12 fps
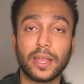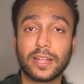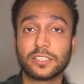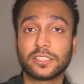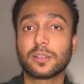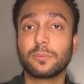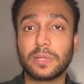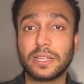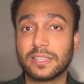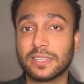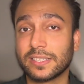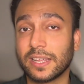and just
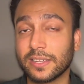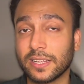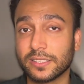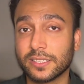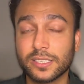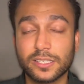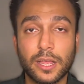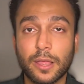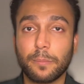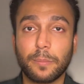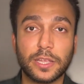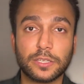complete the sentences
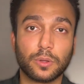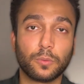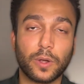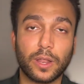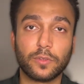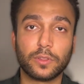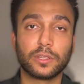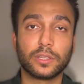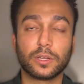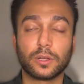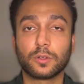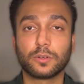based on whatever
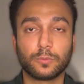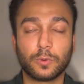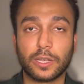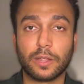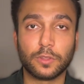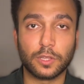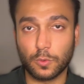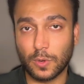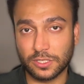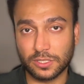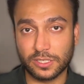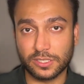the
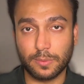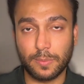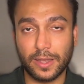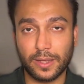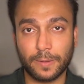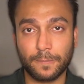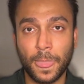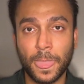question is demanding.